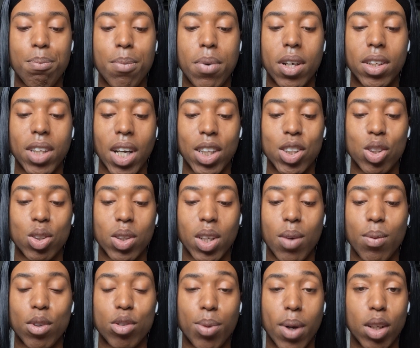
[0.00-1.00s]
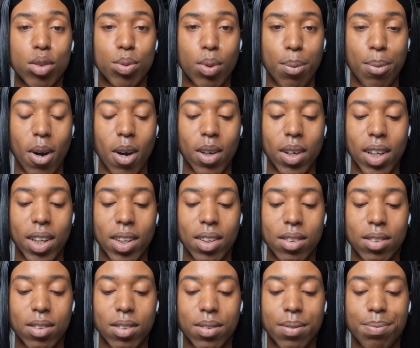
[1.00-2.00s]
potentially responsible
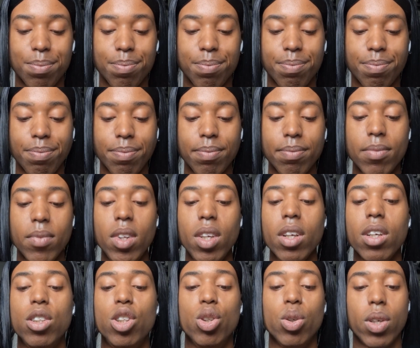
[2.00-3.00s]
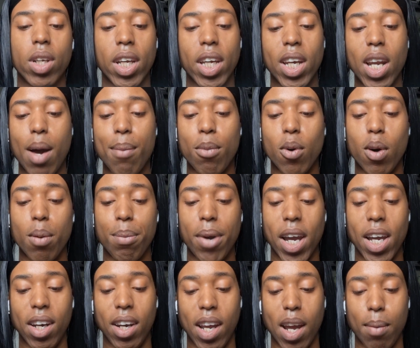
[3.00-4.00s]
parties to clean up or
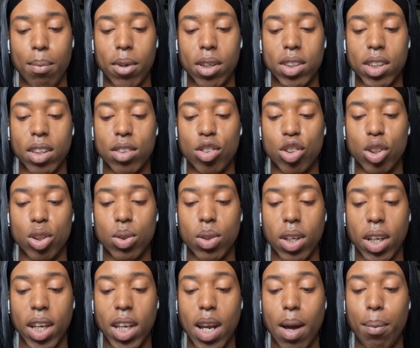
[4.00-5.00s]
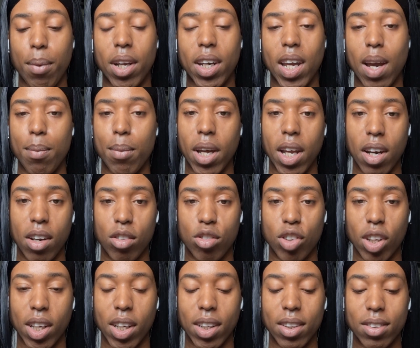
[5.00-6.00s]
pay damages to clean up contaminated
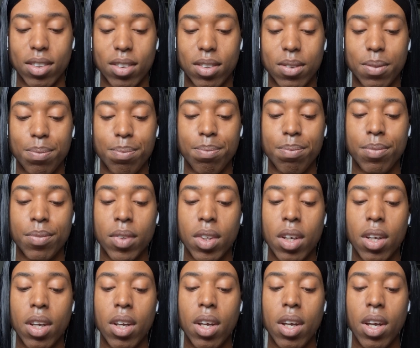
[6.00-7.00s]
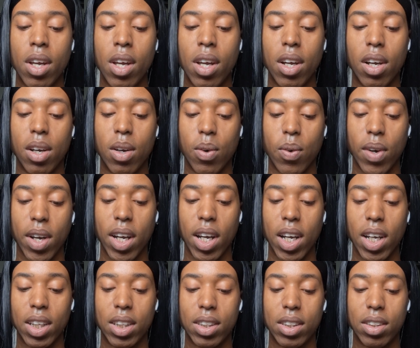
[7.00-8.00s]
sites.
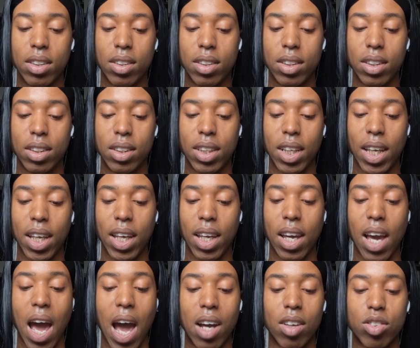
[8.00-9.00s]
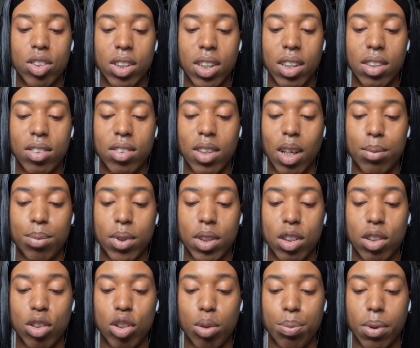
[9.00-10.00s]
Creates the Hazardous
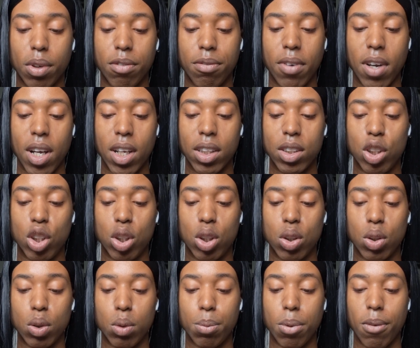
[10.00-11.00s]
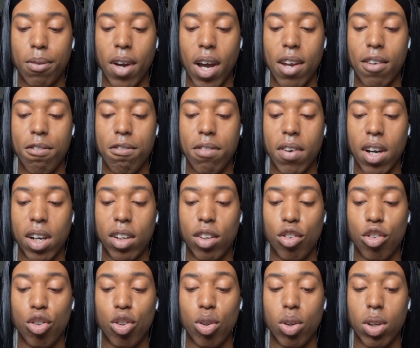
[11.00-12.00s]
Substance Superfund to provide funds to